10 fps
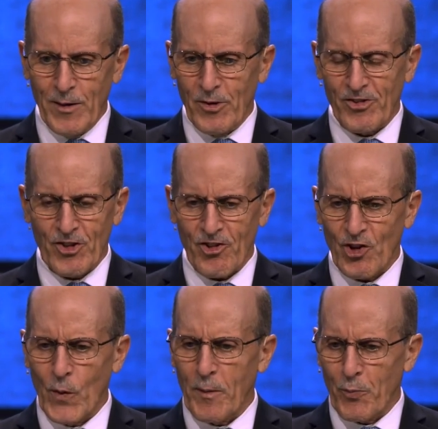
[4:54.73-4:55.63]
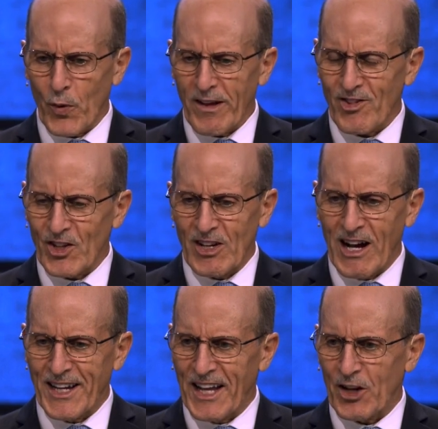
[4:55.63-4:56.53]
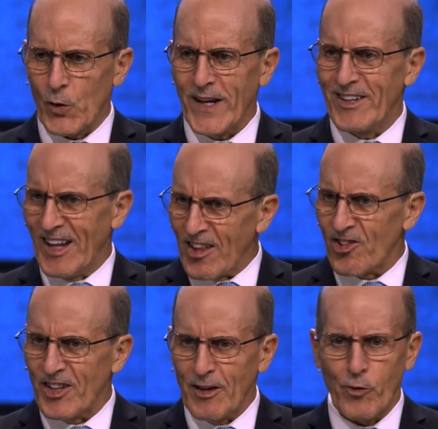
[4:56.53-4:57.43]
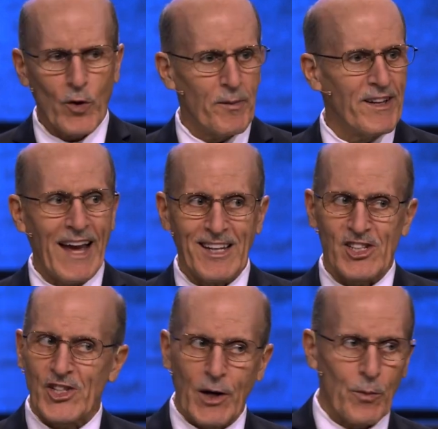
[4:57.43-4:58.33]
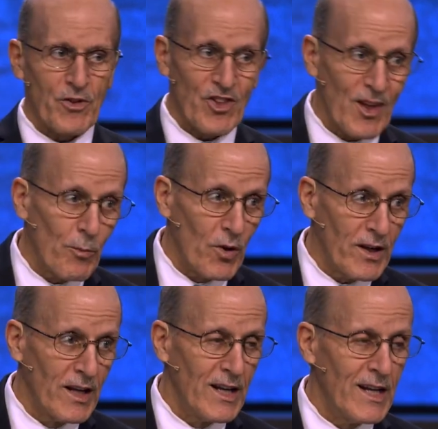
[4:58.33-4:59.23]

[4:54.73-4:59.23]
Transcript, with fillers: He was just so impressed that God had a great destiny for him. He had to share it with someone.